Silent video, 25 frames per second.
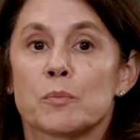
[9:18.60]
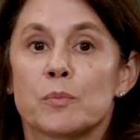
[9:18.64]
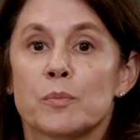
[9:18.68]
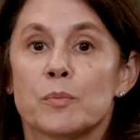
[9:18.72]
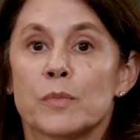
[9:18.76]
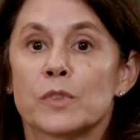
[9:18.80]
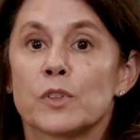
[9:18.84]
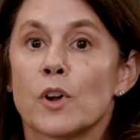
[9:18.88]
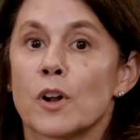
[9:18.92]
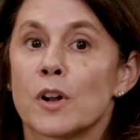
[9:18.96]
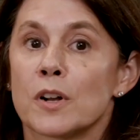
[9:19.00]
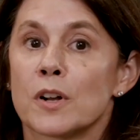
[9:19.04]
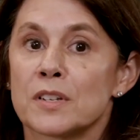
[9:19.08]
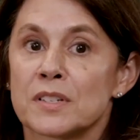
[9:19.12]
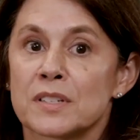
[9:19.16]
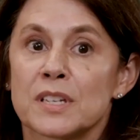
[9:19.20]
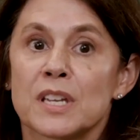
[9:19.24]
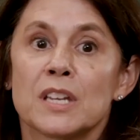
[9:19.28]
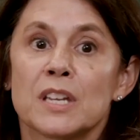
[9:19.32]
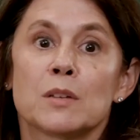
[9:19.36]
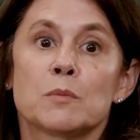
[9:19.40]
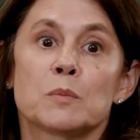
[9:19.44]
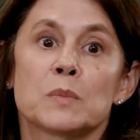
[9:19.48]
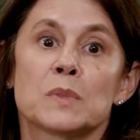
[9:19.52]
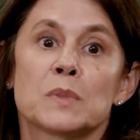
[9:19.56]
large
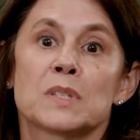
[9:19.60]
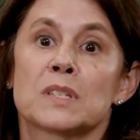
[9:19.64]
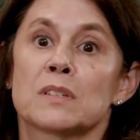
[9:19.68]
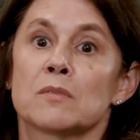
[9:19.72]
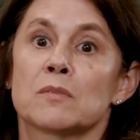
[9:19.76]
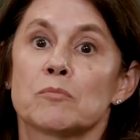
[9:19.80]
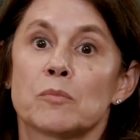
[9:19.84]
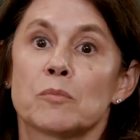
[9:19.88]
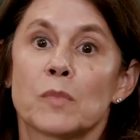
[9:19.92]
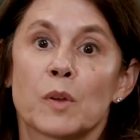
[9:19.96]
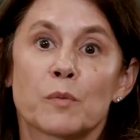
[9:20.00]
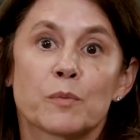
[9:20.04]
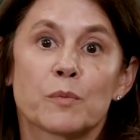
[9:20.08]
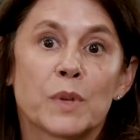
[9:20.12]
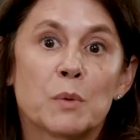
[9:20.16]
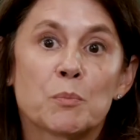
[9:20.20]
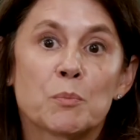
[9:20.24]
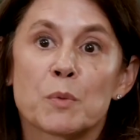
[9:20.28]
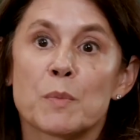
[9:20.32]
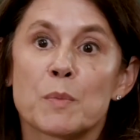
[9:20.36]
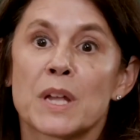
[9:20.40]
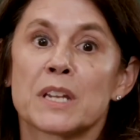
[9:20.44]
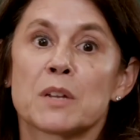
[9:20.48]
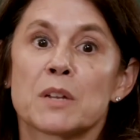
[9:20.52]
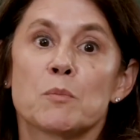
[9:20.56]
teams,
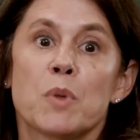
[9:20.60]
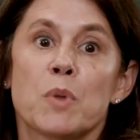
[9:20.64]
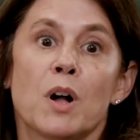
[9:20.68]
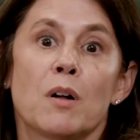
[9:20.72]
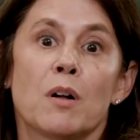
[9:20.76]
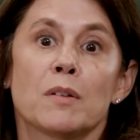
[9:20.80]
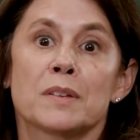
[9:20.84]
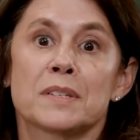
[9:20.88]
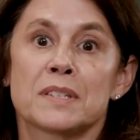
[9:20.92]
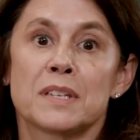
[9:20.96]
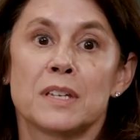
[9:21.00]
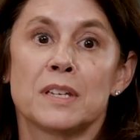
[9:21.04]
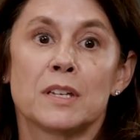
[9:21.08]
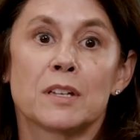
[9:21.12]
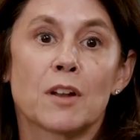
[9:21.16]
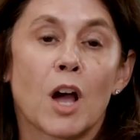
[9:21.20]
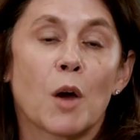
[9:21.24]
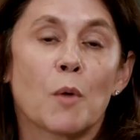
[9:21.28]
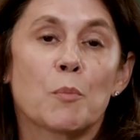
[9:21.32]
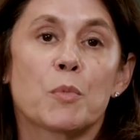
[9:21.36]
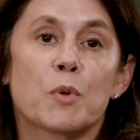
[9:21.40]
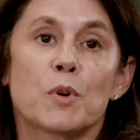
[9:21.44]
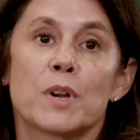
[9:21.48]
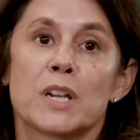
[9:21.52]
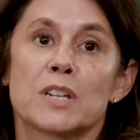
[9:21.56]
implementing policy and
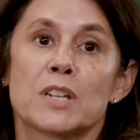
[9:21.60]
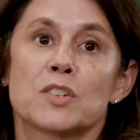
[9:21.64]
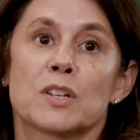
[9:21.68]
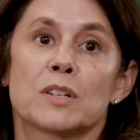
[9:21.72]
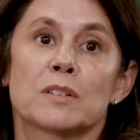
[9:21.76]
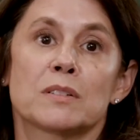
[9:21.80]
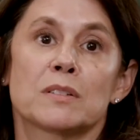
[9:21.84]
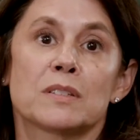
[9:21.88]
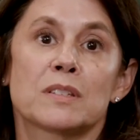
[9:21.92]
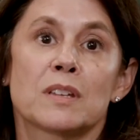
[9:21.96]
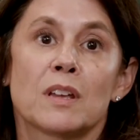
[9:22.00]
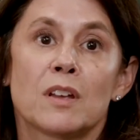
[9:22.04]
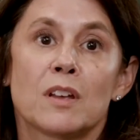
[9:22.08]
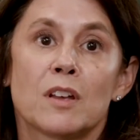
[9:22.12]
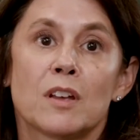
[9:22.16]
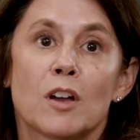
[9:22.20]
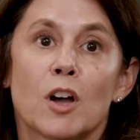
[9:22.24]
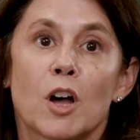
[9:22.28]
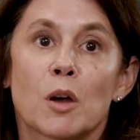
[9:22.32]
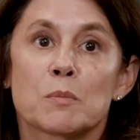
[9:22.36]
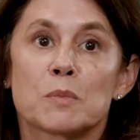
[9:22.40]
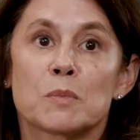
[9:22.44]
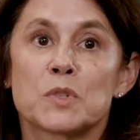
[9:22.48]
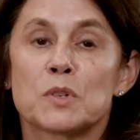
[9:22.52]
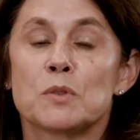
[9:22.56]
operations
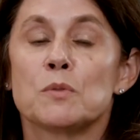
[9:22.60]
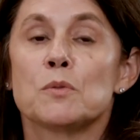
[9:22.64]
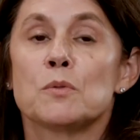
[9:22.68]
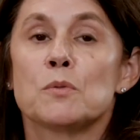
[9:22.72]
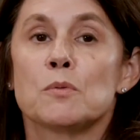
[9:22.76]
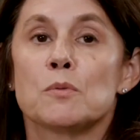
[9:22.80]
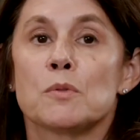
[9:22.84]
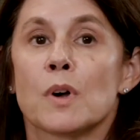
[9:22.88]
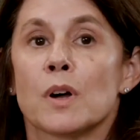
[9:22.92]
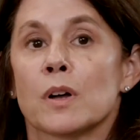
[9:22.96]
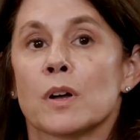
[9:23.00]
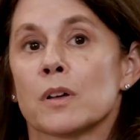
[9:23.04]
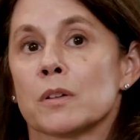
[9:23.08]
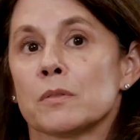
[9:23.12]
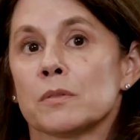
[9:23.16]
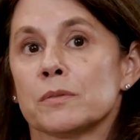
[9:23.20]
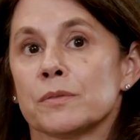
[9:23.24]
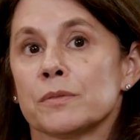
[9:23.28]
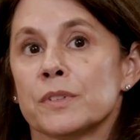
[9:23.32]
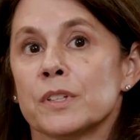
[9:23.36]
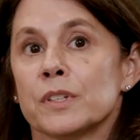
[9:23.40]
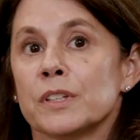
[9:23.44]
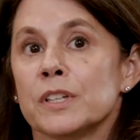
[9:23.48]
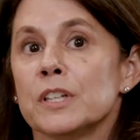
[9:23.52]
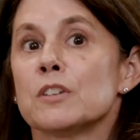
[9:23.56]
to
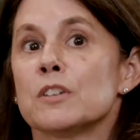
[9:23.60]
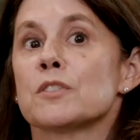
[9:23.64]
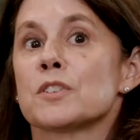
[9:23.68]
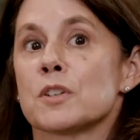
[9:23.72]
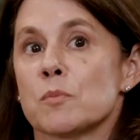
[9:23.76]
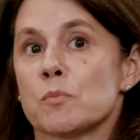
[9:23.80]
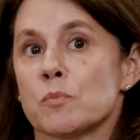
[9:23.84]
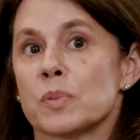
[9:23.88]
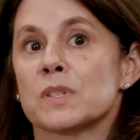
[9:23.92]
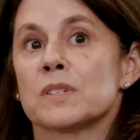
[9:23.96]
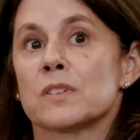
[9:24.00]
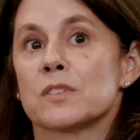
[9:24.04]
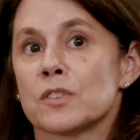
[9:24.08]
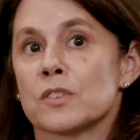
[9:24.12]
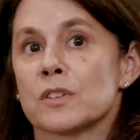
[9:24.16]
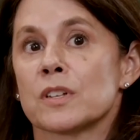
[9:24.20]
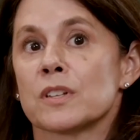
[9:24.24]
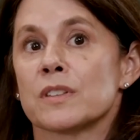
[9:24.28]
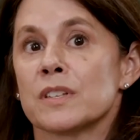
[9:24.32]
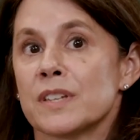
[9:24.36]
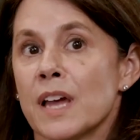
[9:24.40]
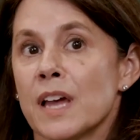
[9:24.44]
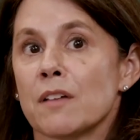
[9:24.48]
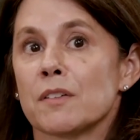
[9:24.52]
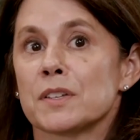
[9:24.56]
the leadership position of
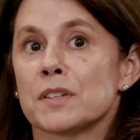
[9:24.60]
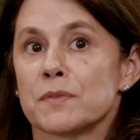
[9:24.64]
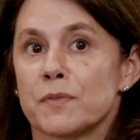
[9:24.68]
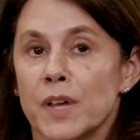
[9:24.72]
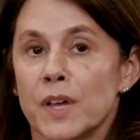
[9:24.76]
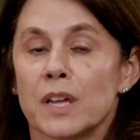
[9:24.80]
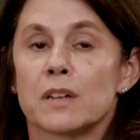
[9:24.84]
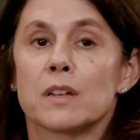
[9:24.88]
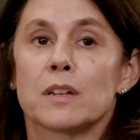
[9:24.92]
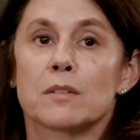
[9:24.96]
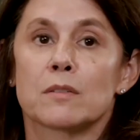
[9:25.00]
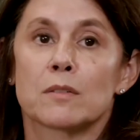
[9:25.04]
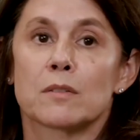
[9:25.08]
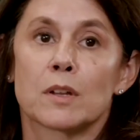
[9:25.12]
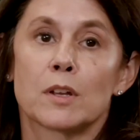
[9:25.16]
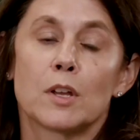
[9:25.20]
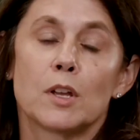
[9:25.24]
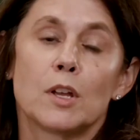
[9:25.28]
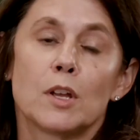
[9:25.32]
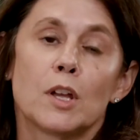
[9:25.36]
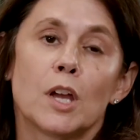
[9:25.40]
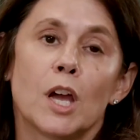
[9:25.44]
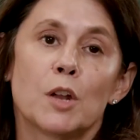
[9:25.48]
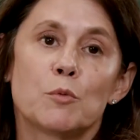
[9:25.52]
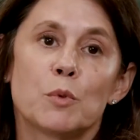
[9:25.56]
the Dallas Fed
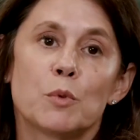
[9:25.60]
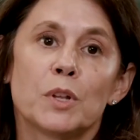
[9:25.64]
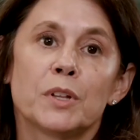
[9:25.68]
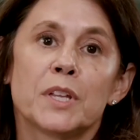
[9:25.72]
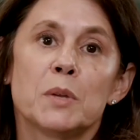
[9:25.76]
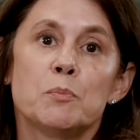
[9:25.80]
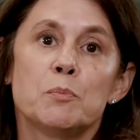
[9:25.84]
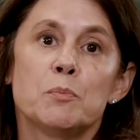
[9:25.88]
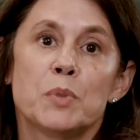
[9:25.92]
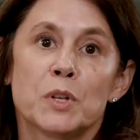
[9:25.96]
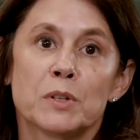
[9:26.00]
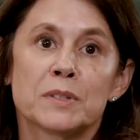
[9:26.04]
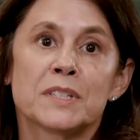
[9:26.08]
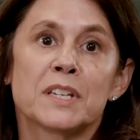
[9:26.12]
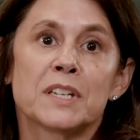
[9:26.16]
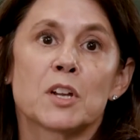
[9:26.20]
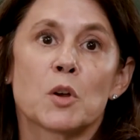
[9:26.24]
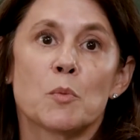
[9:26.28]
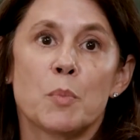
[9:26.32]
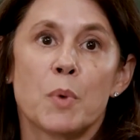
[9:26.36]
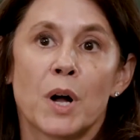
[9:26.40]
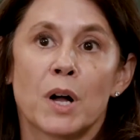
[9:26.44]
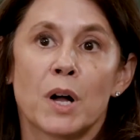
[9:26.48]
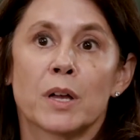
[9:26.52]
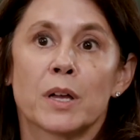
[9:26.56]
and really building
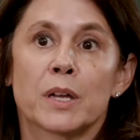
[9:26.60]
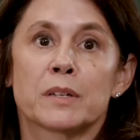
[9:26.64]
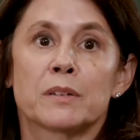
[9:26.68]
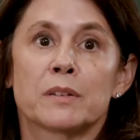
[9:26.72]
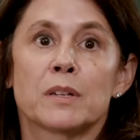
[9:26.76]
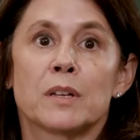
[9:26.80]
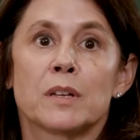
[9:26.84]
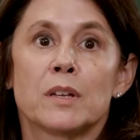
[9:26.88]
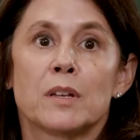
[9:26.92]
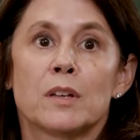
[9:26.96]
upon